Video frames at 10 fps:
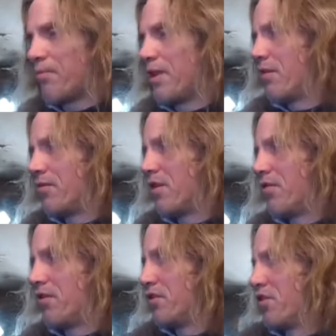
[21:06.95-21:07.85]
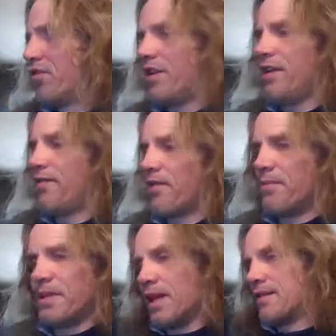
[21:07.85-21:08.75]
We don't know the journey
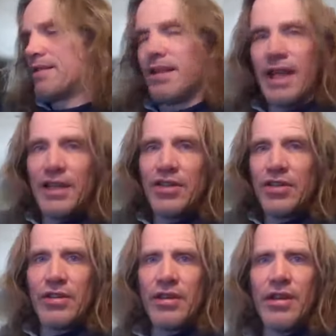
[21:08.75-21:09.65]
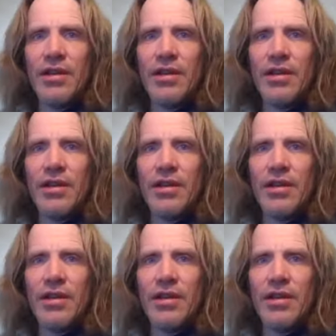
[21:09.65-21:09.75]
from the destination.